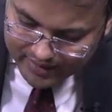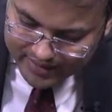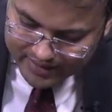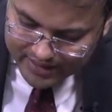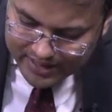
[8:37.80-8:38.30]

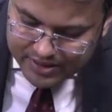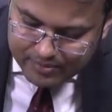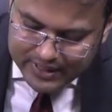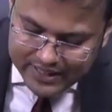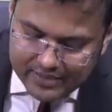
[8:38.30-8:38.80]
in each
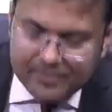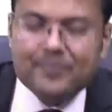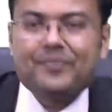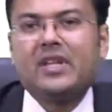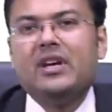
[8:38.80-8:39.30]
blade.
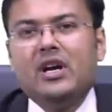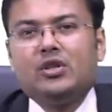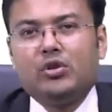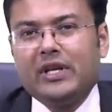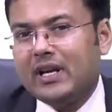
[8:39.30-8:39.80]

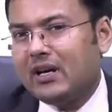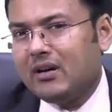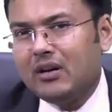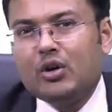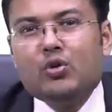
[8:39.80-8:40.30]
So there are
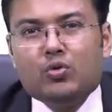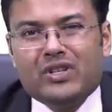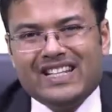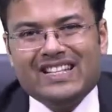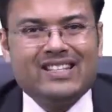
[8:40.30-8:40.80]
two
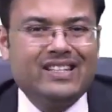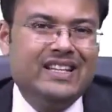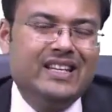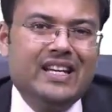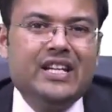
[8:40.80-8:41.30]
teeth
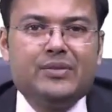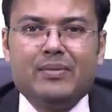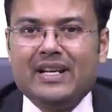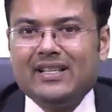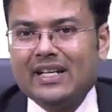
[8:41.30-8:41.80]
in each
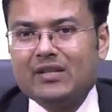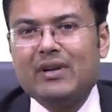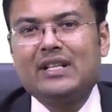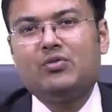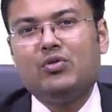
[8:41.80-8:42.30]
blade. That's why
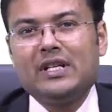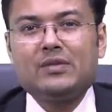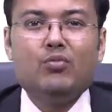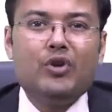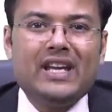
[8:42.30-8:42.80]
it's known as
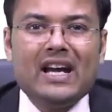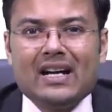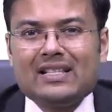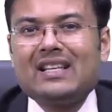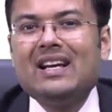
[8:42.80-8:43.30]

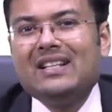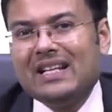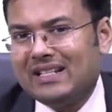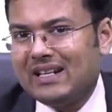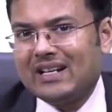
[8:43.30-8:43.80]
Moynihan's
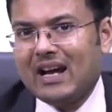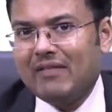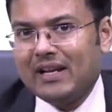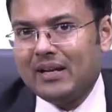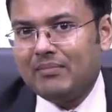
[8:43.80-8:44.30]
tetra
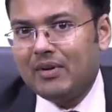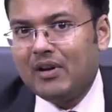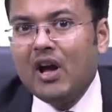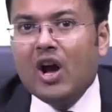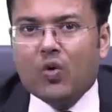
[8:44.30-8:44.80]
towel clip.
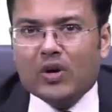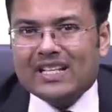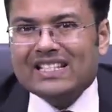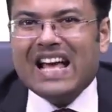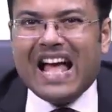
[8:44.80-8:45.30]
What
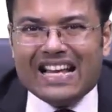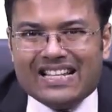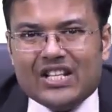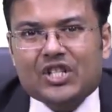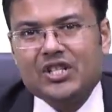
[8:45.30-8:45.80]
is the
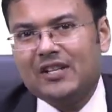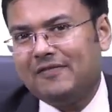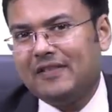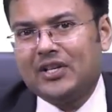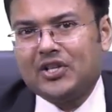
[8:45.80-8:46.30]
additional
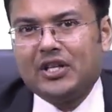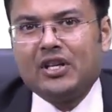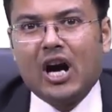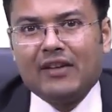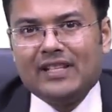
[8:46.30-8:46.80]
function
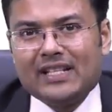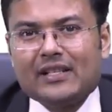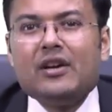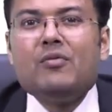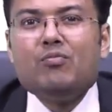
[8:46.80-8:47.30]
of this
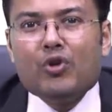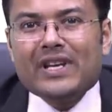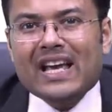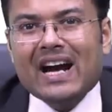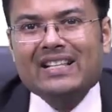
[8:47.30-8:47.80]

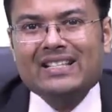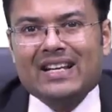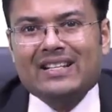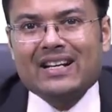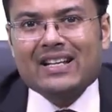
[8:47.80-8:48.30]
Moynihan's
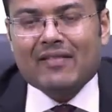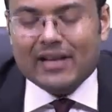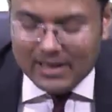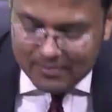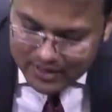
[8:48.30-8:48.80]
tetra towel
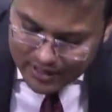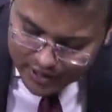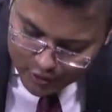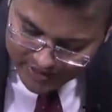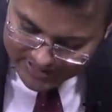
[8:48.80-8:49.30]
clip?
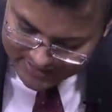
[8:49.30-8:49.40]
You can